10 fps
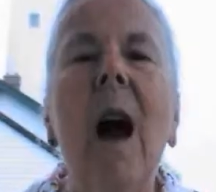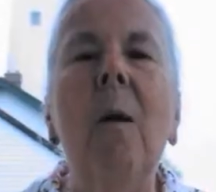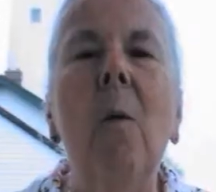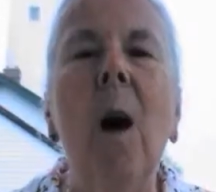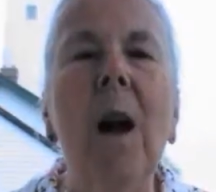
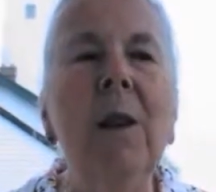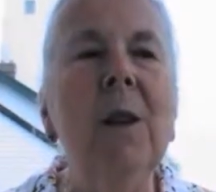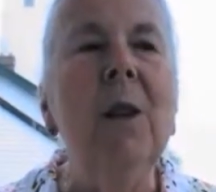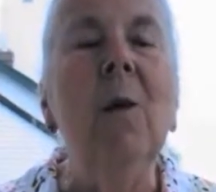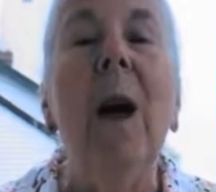I want
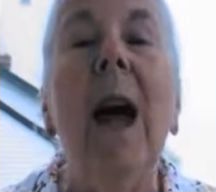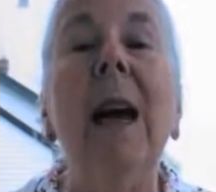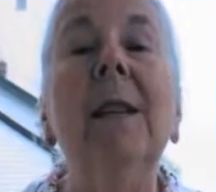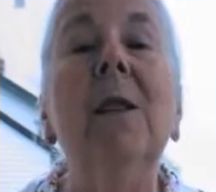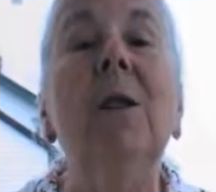to
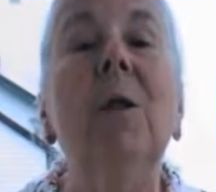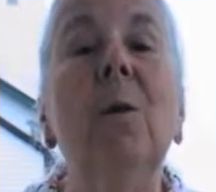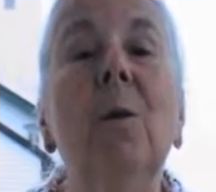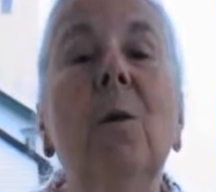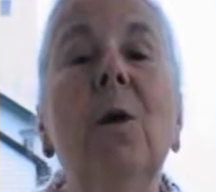ask
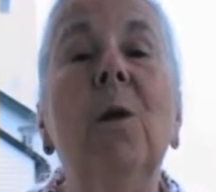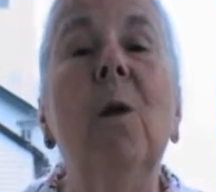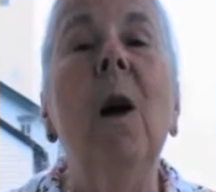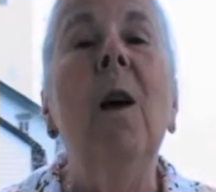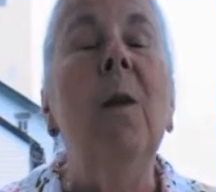you to
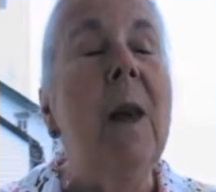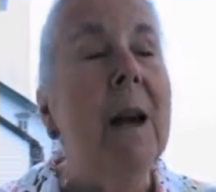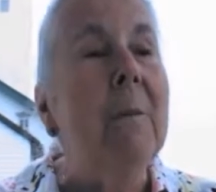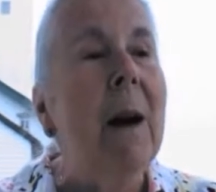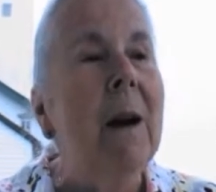
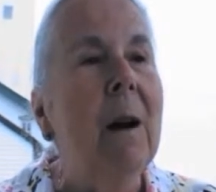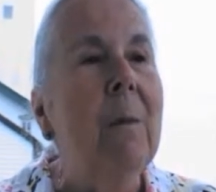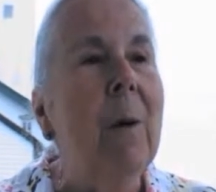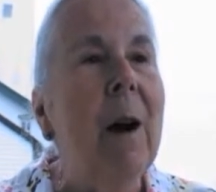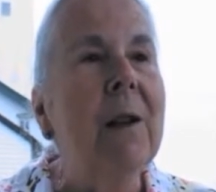think about our
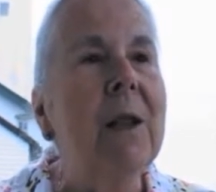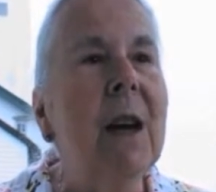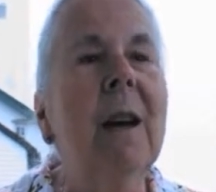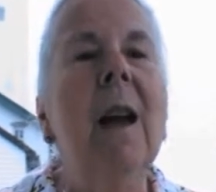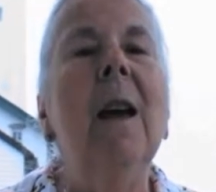
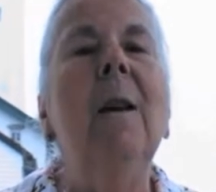project.